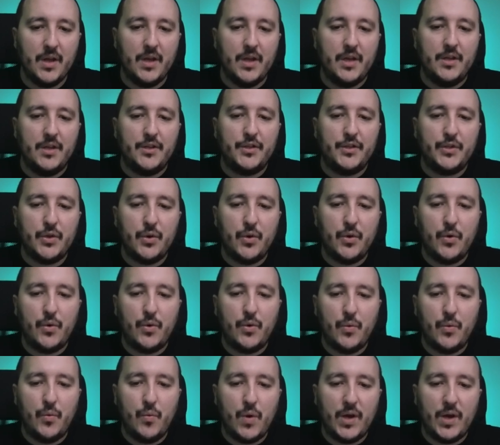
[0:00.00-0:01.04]
So
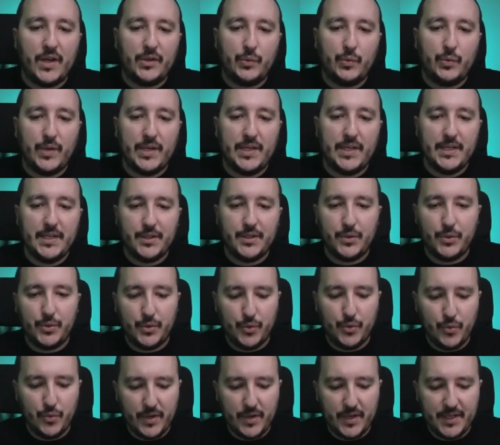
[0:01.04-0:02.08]
what we need to
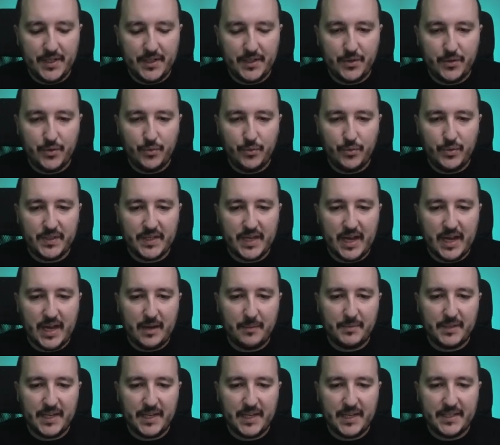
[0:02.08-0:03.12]
do is to
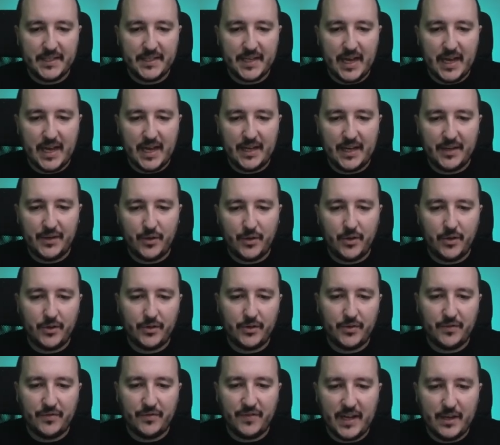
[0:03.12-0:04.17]
type
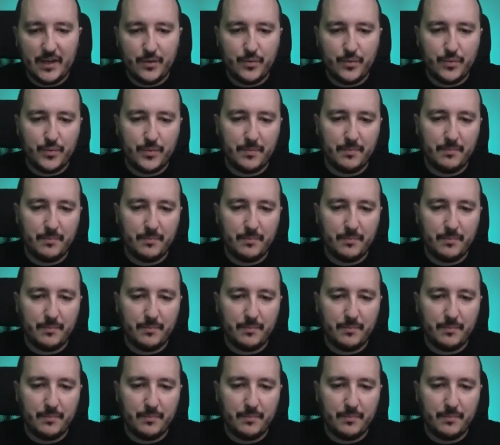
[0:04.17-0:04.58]
data.value